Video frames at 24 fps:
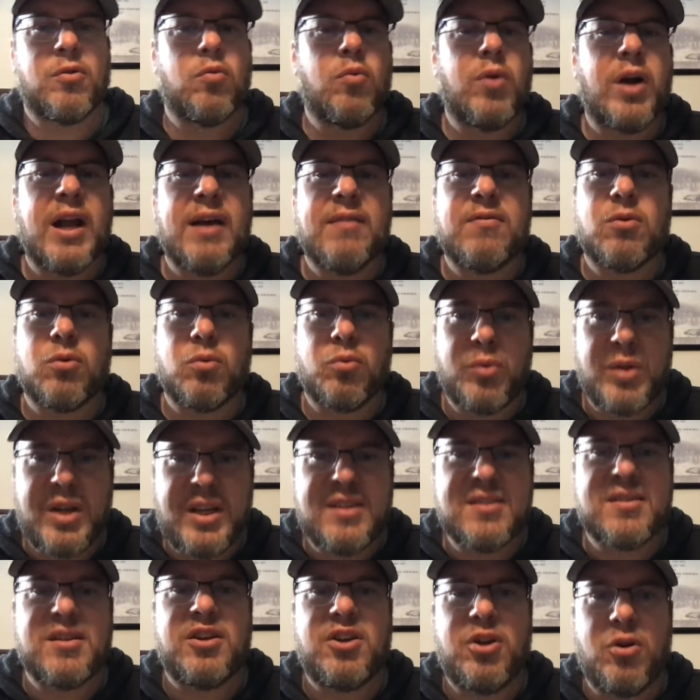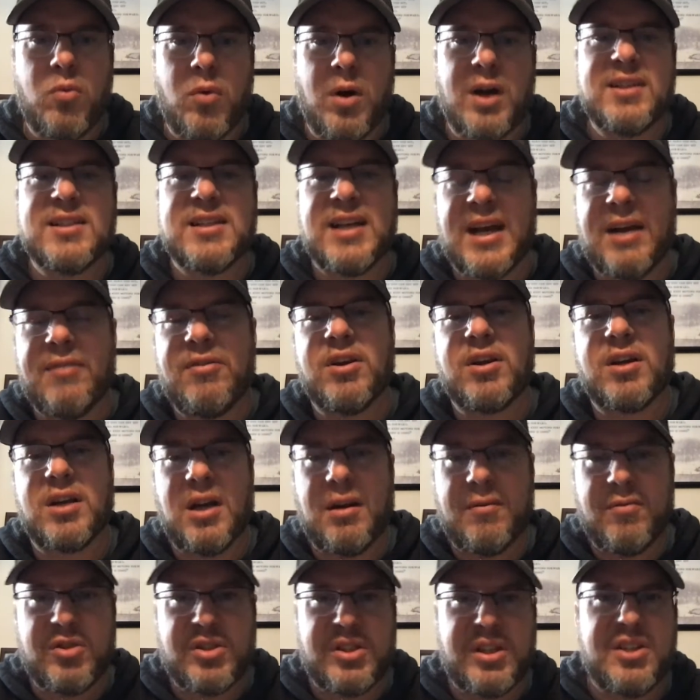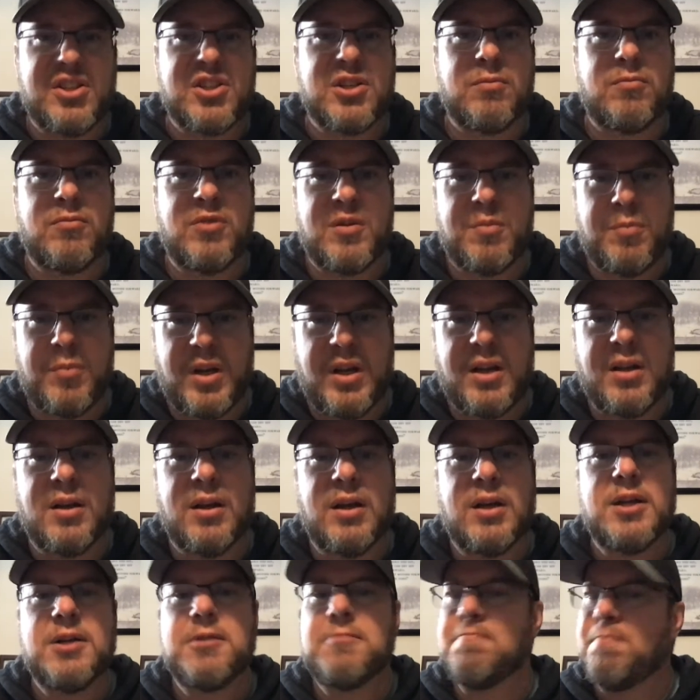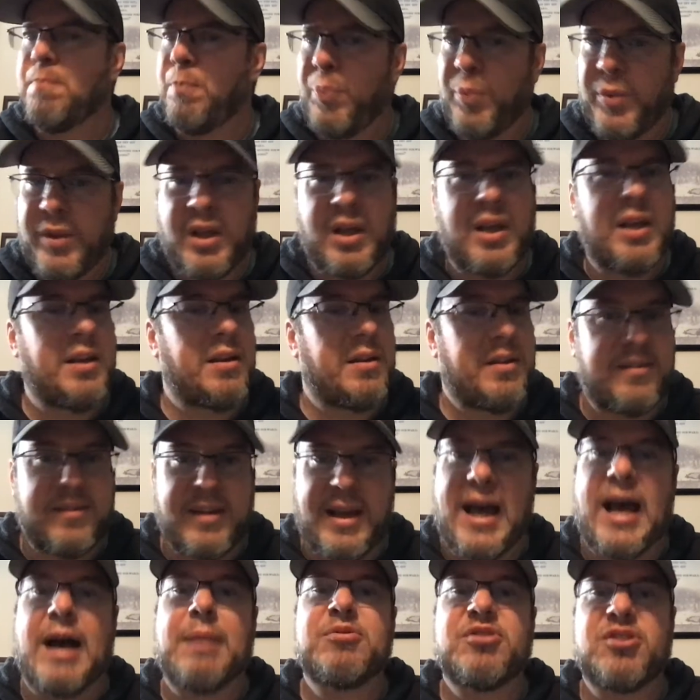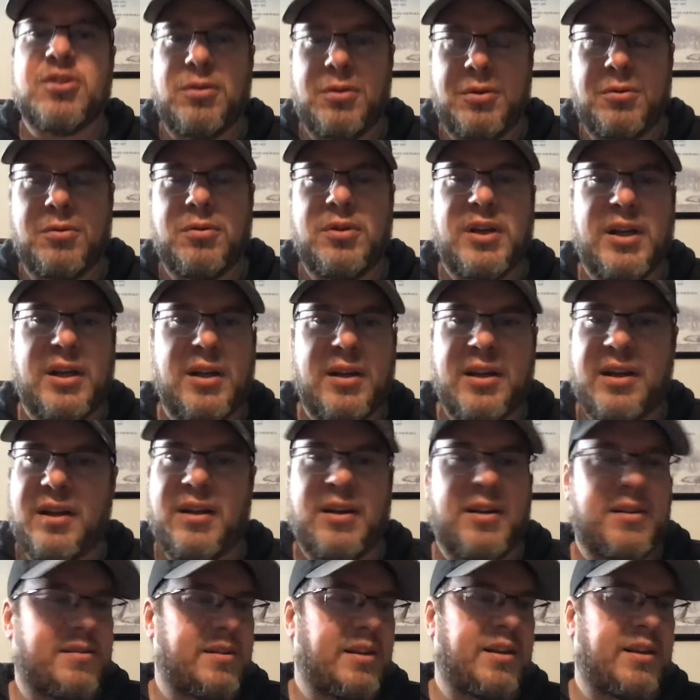whatever reason you want to have that conversation with me, it, it's absolutely, it,